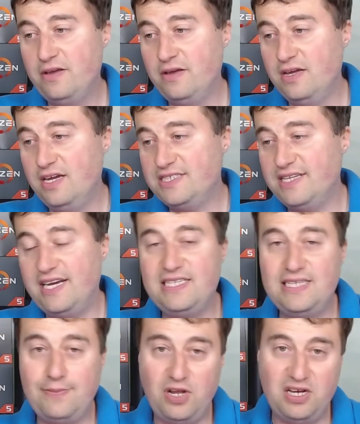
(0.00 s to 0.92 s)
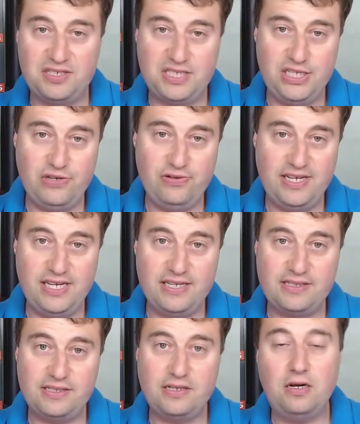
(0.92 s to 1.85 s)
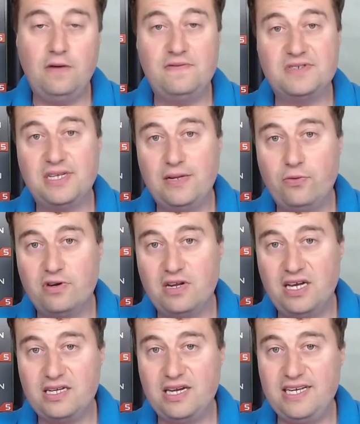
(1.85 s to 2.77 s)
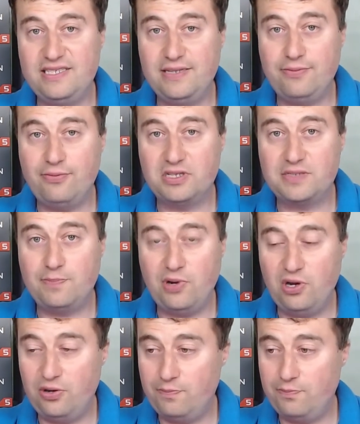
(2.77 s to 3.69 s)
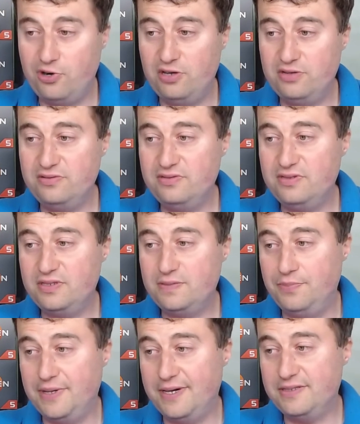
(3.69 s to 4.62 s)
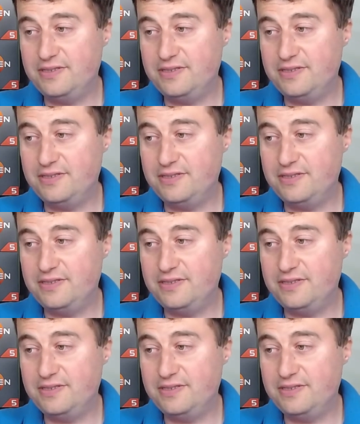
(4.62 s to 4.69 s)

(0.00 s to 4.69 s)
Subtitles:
It's an 80 plus unit. I obviously would like 80 plus bronze, but